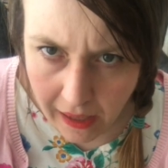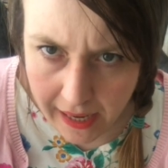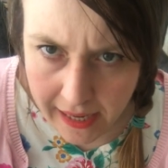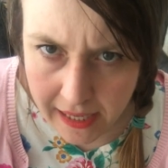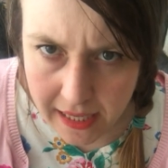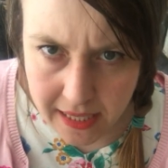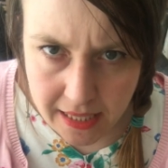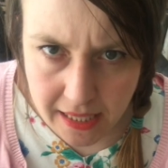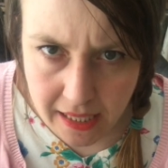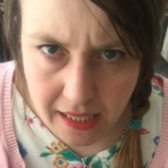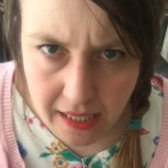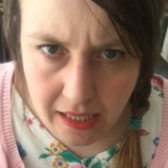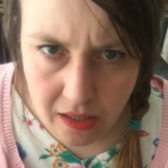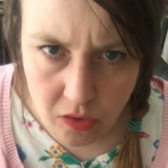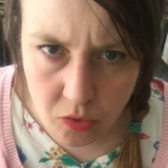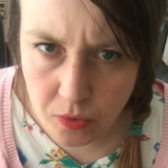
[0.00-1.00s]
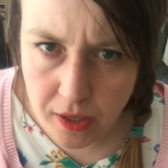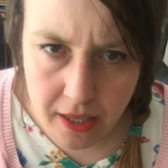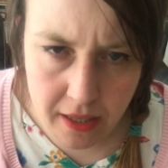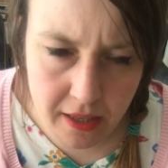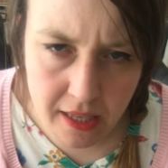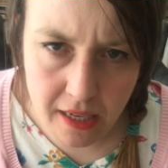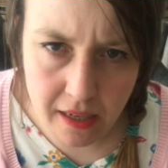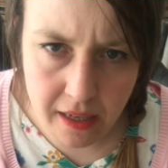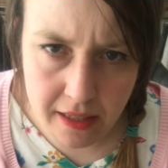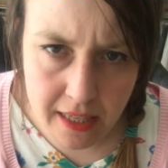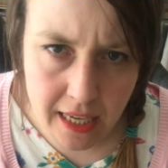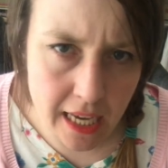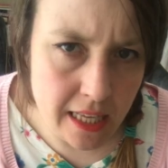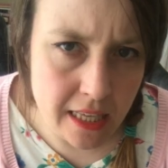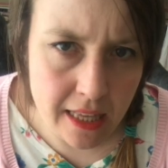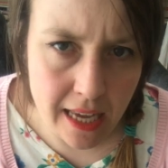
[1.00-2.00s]
any scene we could see in our
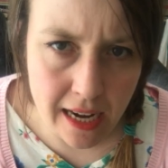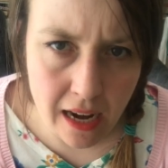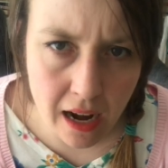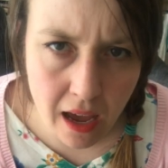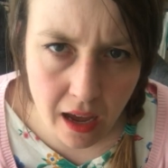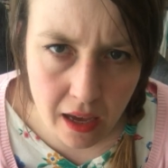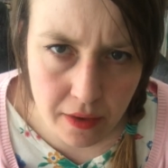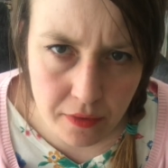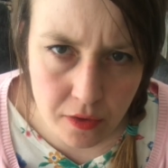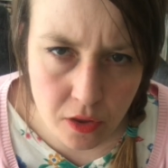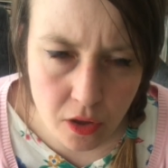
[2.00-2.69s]
day-to-day lives.